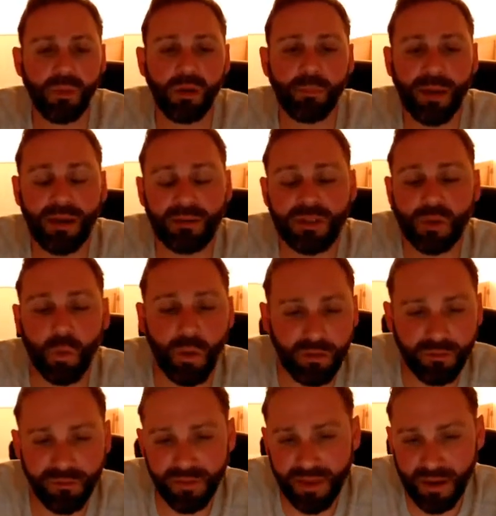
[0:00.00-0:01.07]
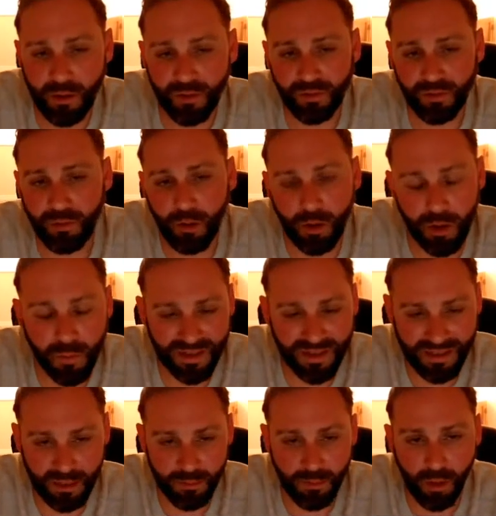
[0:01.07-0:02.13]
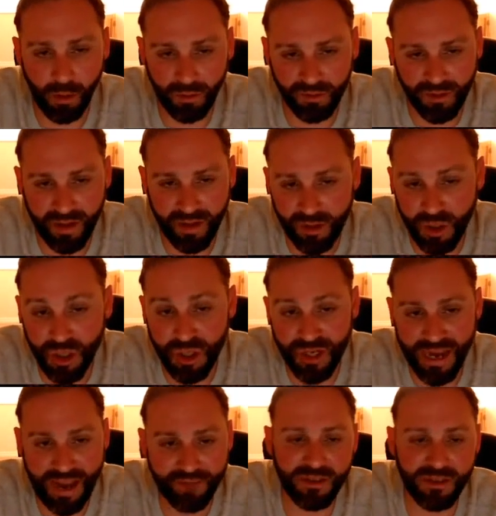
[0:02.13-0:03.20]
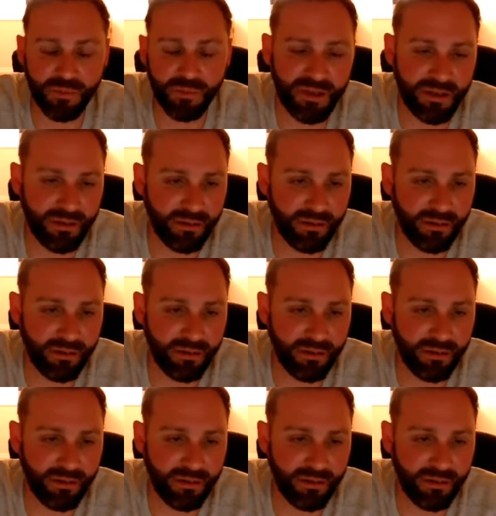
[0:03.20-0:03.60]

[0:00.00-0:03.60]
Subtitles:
About 12,000 RPM alternator shaft speed.